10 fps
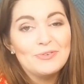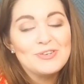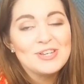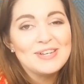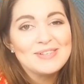
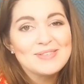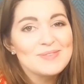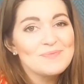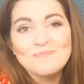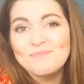
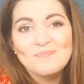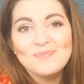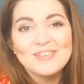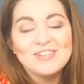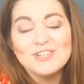
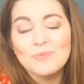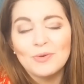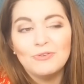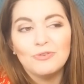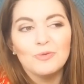She's
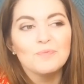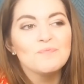wonderful.